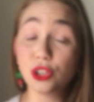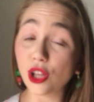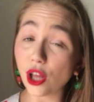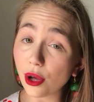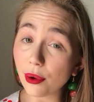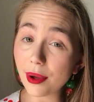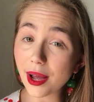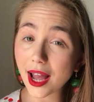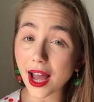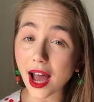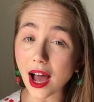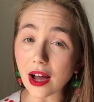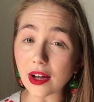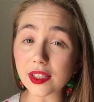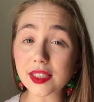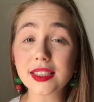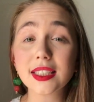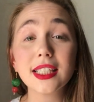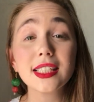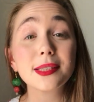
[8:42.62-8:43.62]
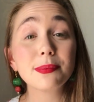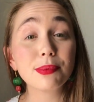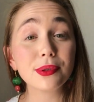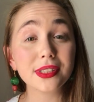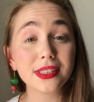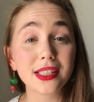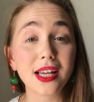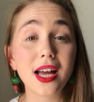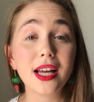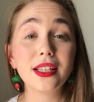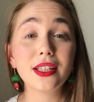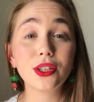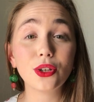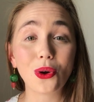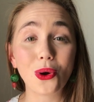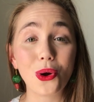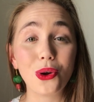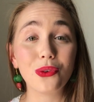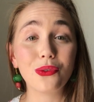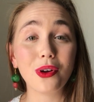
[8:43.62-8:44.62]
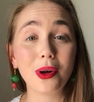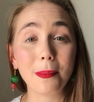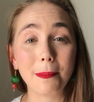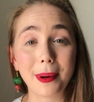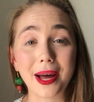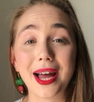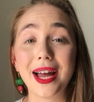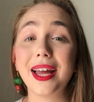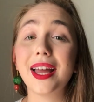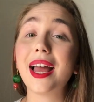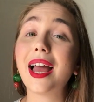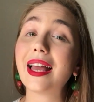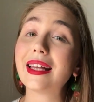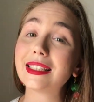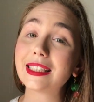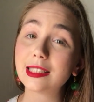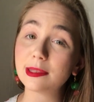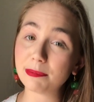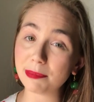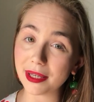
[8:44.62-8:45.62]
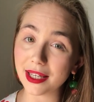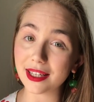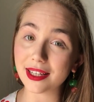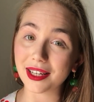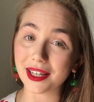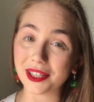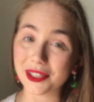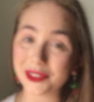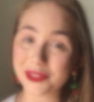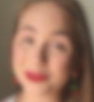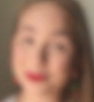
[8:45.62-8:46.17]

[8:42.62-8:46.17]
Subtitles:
lower house is presided over by a speaker.